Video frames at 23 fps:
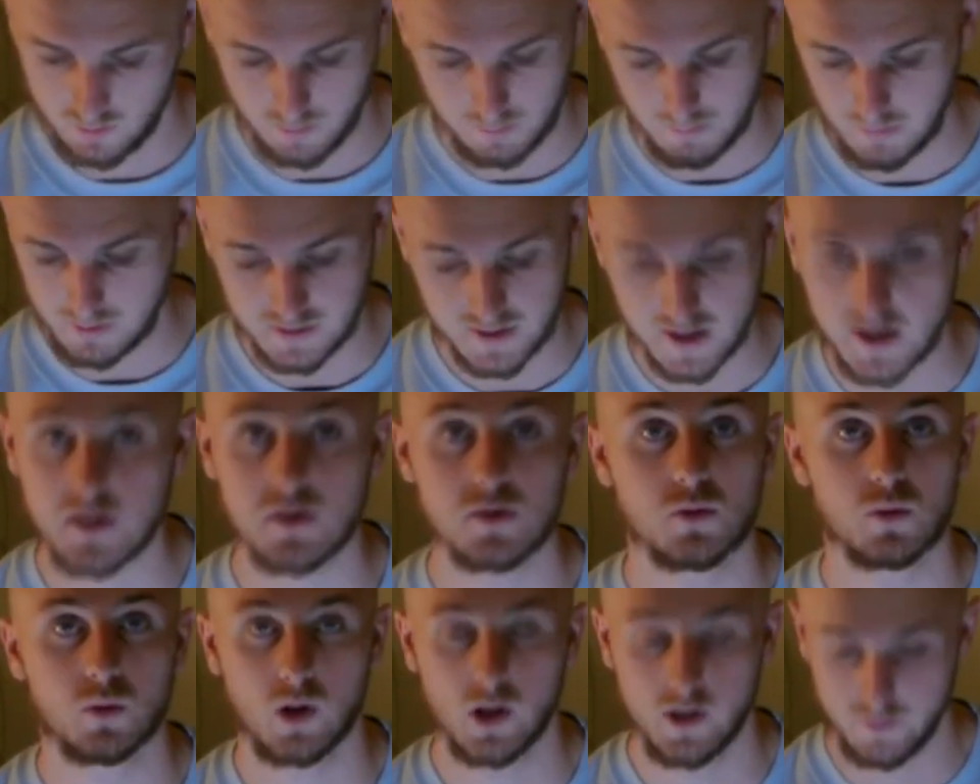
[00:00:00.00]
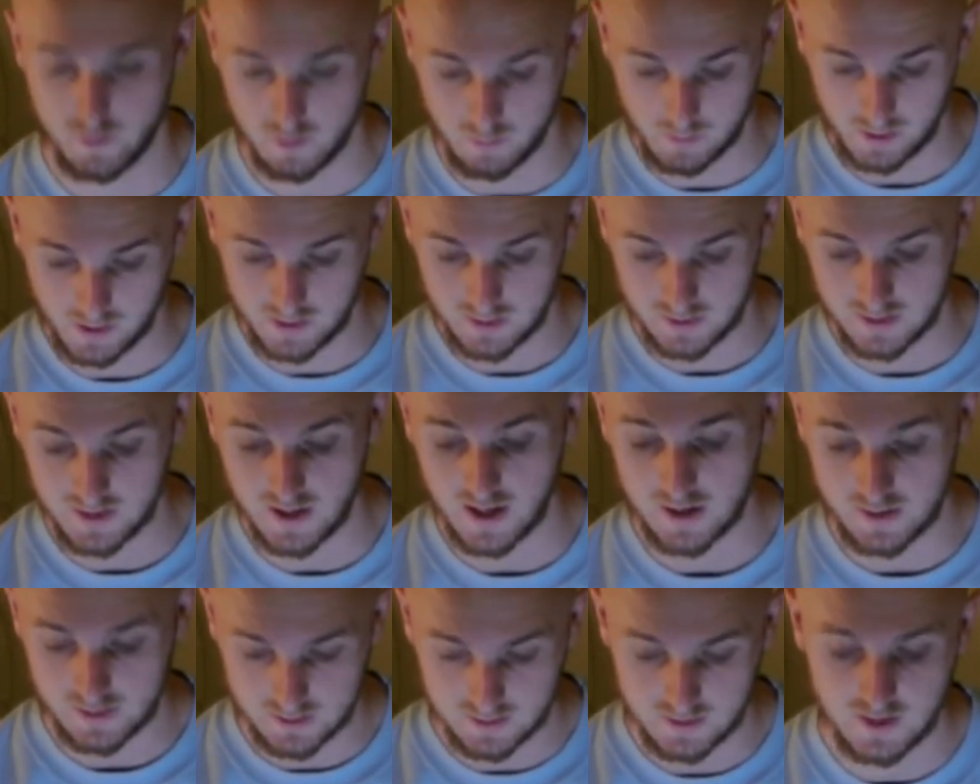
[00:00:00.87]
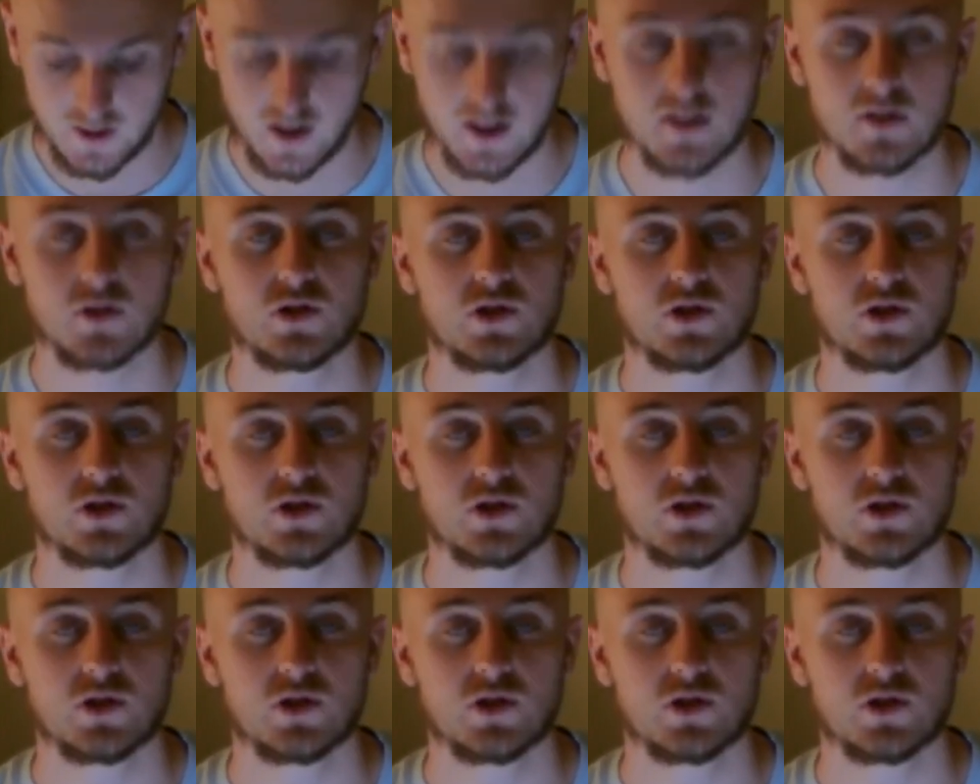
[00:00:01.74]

My days are all over the place. Yes, today is